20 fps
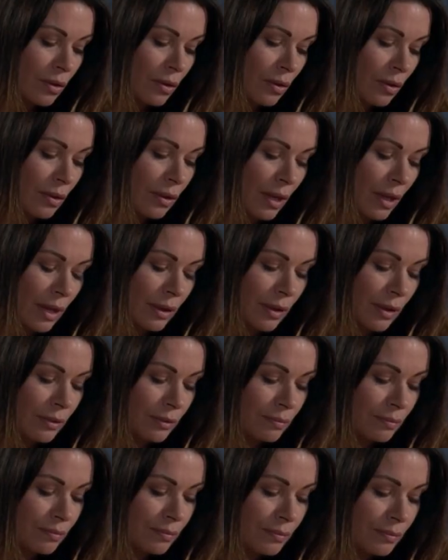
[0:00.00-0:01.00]
Yeah, I know.
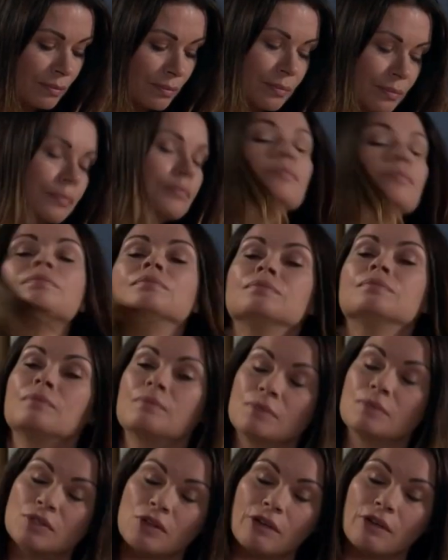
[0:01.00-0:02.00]
I'm
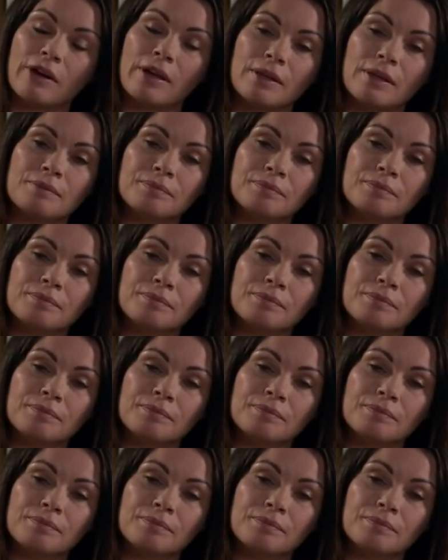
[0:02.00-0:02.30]
sorry.